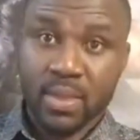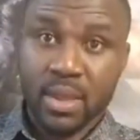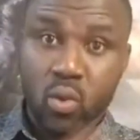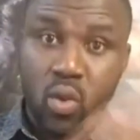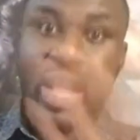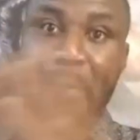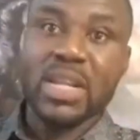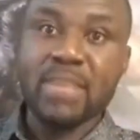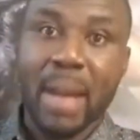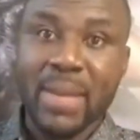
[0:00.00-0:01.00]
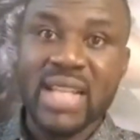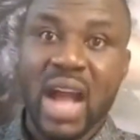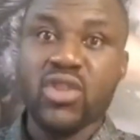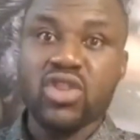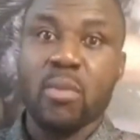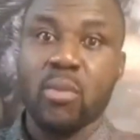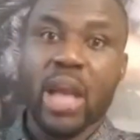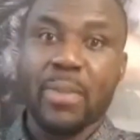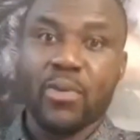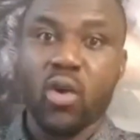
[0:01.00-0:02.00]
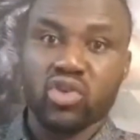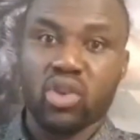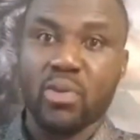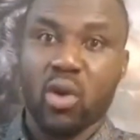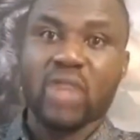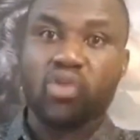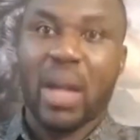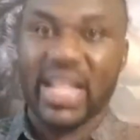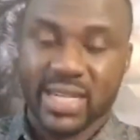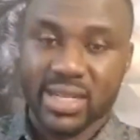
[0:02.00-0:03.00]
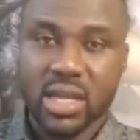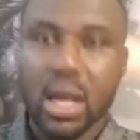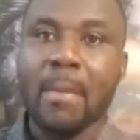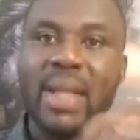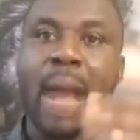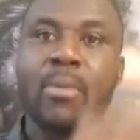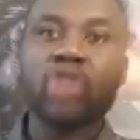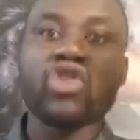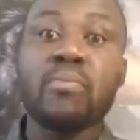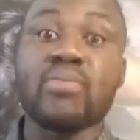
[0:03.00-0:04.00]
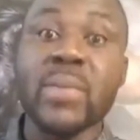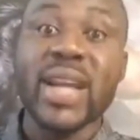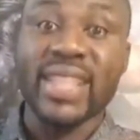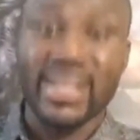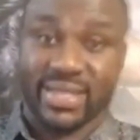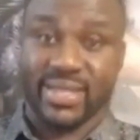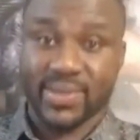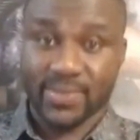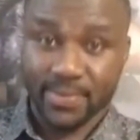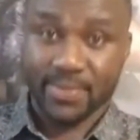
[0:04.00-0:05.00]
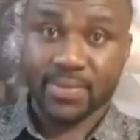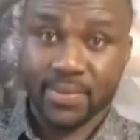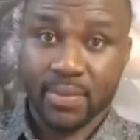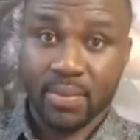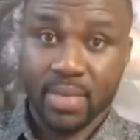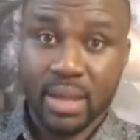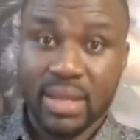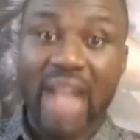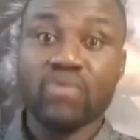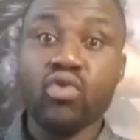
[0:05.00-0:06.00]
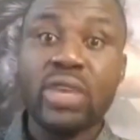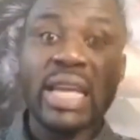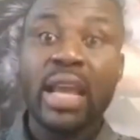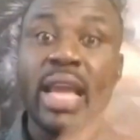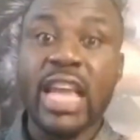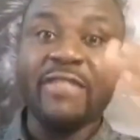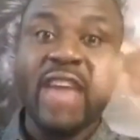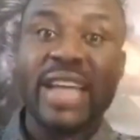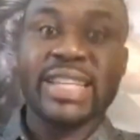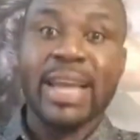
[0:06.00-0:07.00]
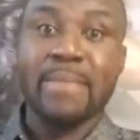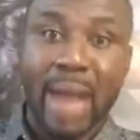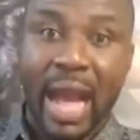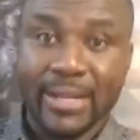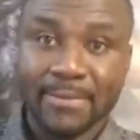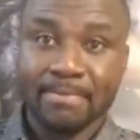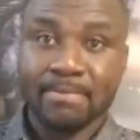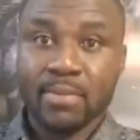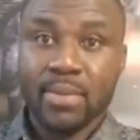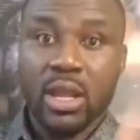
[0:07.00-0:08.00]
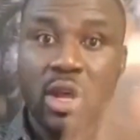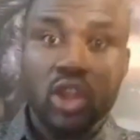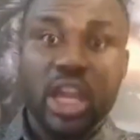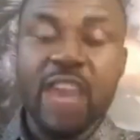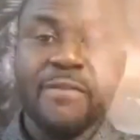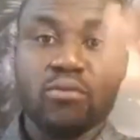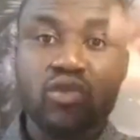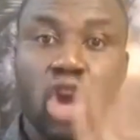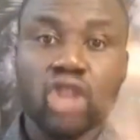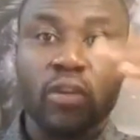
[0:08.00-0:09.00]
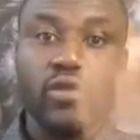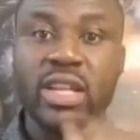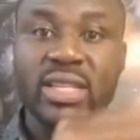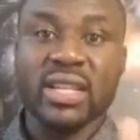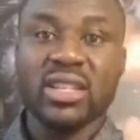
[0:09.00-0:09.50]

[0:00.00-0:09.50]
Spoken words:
What happened in Bamenda, we know Buea people, some people want to panic, but I'm going to implement this. That if Ekema, if those of you listen,